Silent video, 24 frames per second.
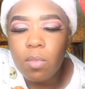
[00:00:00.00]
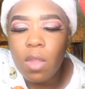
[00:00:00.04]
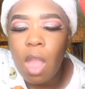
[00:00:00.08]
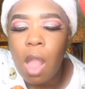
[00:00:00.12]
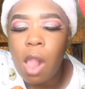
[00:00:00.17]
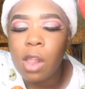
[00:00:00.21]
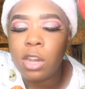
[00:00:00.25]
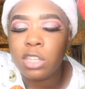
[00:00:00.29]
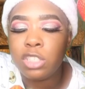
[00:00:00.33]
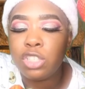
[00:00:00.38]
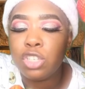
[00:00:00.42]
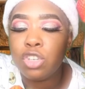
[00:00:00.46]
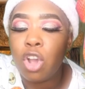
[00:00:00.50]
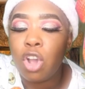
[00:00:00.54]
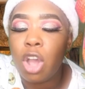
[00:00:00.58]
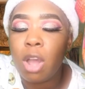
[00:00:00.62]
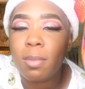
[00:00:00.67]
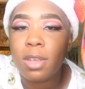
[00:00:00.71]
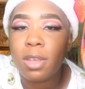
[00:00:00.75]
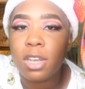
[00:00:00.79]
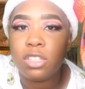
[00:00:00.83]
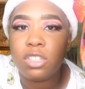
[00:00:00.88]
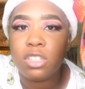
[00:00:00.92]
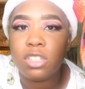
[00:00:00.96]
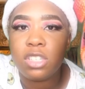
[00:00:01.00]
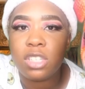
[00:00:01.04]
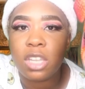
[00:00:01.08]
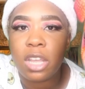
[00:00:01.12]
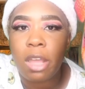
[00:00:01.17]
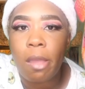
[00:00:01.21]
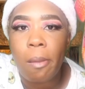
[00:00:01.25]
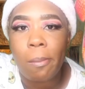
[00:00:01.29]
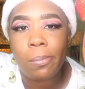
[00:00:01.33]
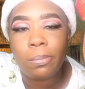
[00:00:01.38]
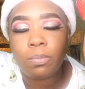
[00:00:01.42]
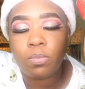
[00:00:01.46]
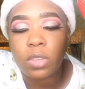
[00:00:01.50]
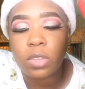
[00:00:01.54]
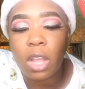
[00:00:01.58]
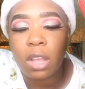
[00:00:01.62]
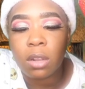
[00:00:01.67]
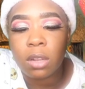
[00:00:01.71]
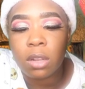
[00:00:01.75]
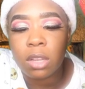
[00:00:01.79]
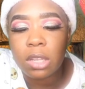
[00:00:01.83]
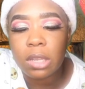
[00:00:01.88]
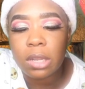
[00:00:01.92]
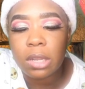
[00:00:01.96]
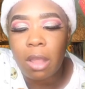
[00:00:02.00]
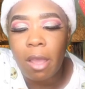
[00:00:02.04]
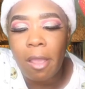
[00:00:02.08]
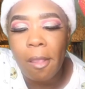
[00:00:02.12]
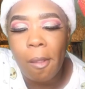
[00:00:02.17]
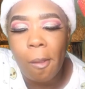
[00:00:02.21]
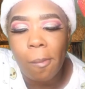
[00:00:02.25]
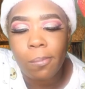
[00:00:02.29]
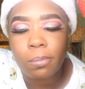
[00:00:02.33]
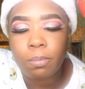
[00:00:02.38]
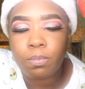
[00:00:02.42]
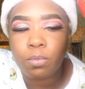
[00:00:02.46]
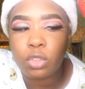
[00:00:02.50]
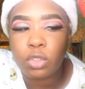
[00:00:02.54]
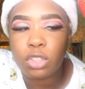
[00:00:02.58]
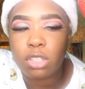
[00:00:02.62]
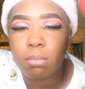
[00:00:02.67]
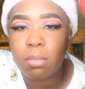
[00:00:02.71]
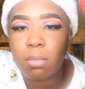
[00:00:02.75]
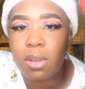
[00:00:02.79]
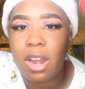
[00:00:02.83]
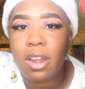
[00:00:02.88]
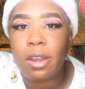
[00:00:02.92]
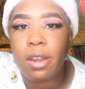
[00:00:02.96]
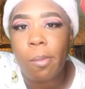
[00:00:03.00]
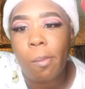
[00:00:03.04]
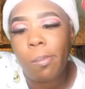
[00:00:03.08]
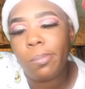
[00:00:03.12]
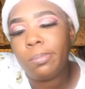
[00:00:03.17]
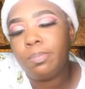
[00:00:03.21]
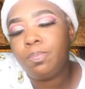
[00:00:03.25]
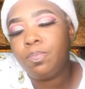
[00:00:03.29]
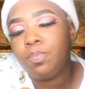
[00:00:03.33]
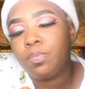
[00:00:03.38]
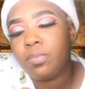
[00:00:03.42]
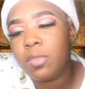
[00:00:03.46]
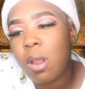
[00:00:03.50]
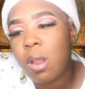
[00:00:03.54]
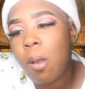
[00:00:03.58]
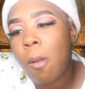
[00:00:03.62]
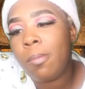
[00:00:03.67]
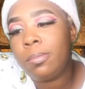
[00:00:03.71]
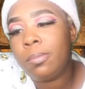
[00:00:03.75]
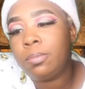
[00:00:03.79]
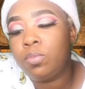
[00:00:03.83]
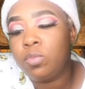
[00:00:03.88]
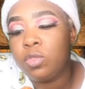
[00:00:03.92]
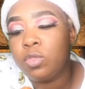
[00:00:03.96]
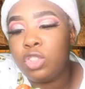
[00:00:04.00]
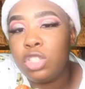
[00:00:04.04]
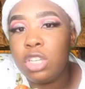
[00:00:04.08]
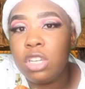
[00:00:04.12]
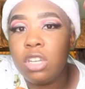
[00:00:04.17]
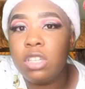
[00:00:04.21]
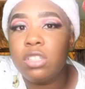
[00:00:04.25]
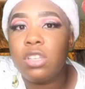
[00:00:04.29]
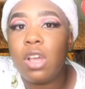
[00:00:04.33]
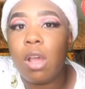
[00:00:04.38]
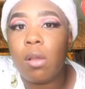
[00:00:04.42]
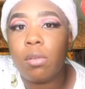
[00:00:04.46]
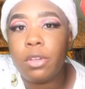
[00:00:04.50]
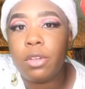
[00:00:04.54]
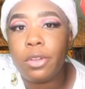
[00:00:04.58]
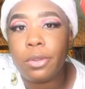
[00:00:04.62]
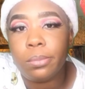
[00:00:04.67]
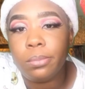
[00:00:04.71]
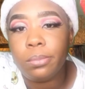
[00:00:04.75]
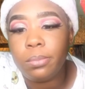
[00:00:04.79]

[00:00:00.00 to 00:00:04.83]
And she called me because she said I look like somebody she could talk to.